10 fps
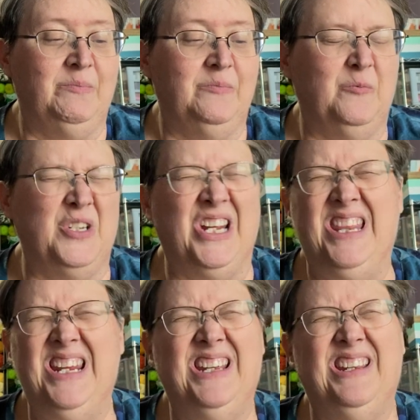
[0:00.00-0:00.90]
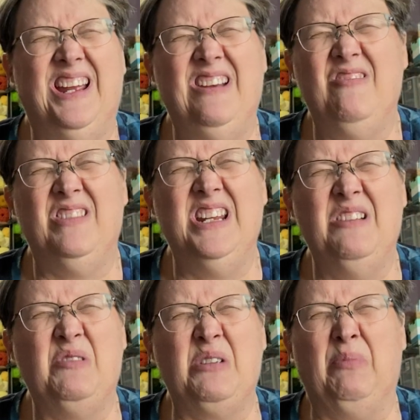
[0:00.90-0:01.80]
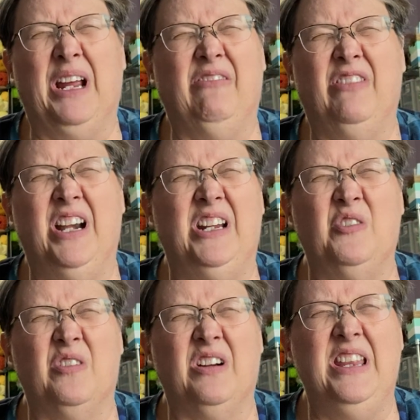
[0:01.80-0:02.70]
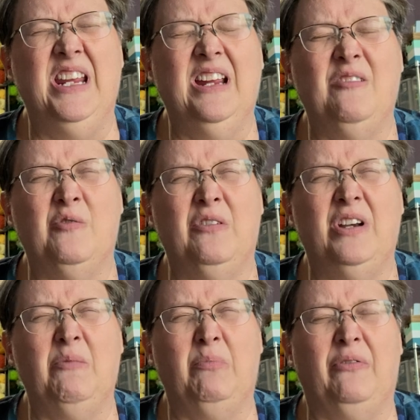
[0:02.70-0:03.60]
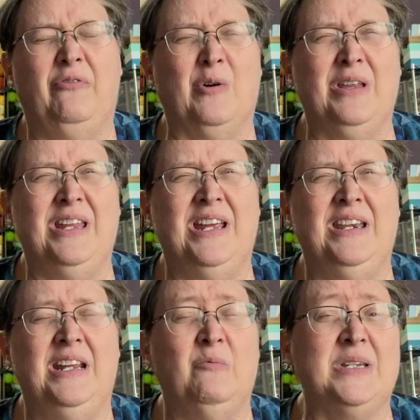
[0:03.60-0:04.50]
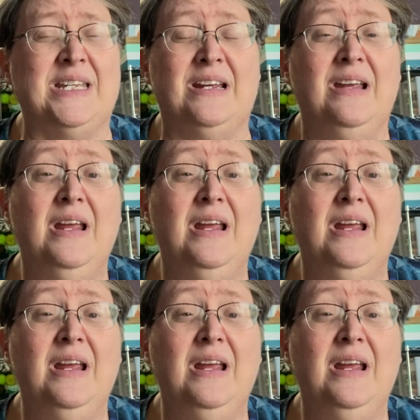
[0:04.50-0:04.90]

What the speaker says: which I don't think it was a Black Friday order. I think I ordered it before then. It was a